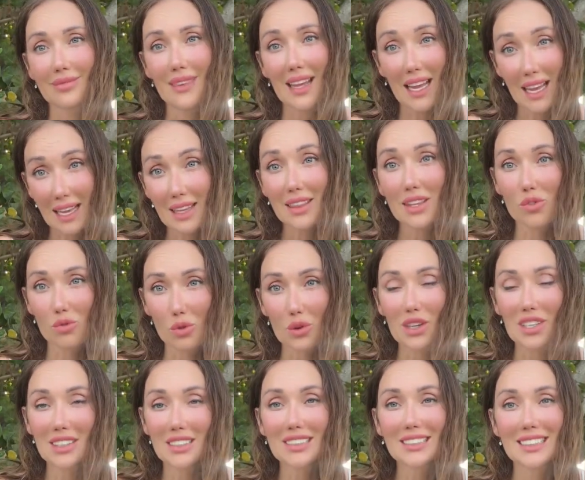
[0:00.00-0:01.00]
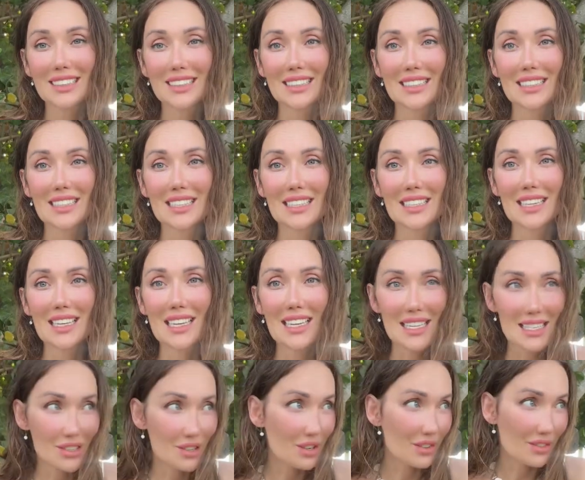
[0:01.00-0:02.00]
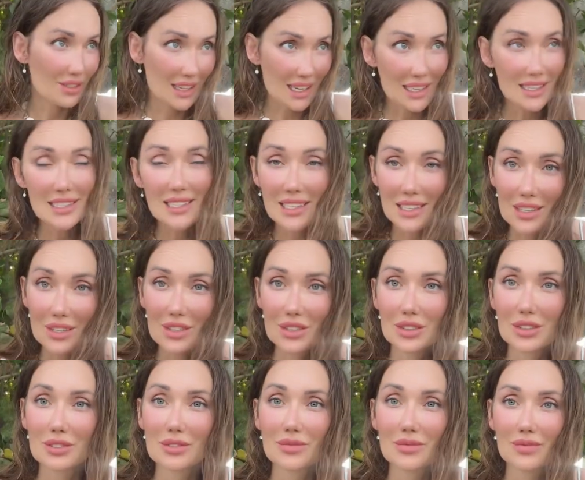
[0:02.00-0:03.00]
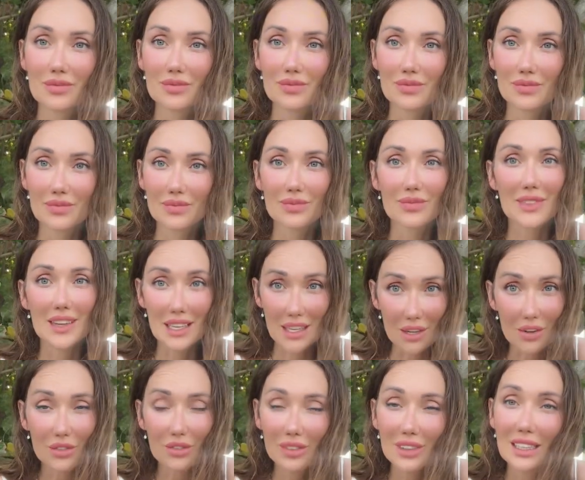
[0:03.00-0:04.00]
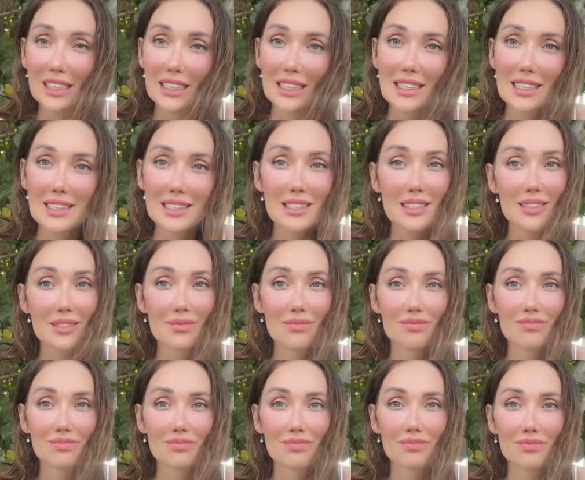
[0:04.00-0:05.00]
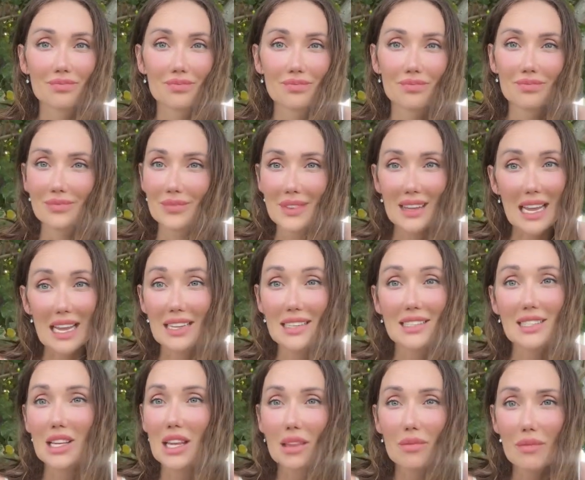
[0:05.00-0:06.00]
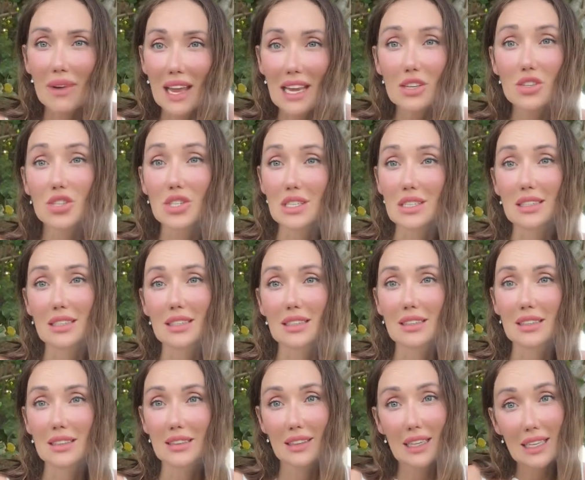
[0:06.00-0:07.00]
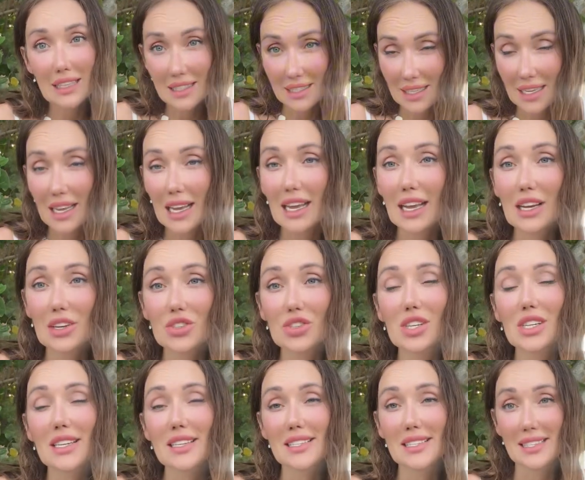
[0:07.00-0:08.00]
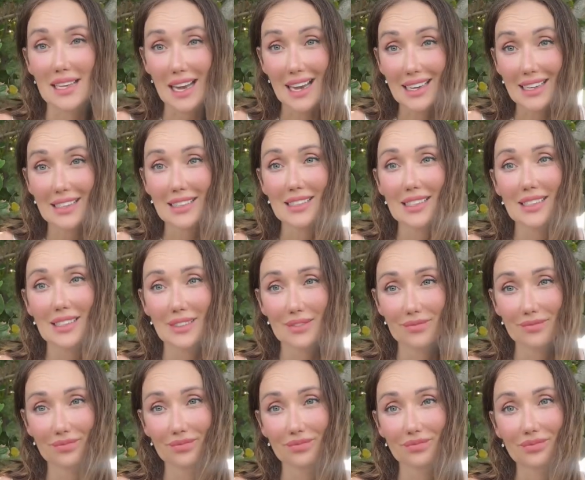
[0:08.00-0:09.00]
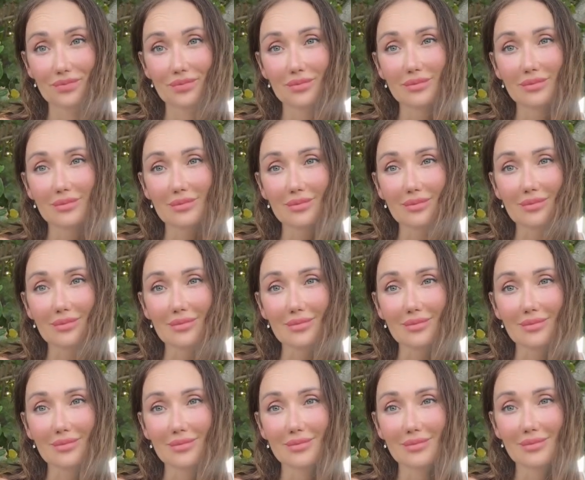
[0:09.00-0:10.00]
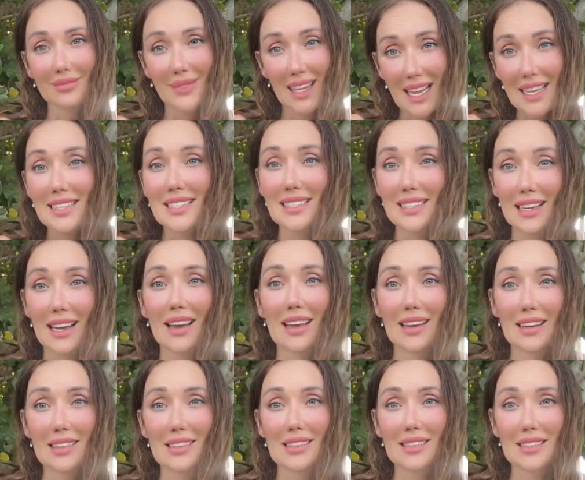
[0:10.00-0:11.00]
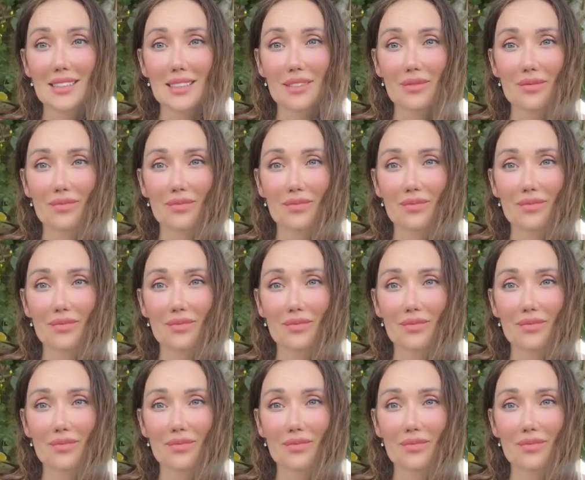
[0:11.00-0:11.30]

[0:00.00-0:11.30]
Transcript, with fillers: And the world is reflecting you, your feelings. That's not magic, that's actually science. That's science.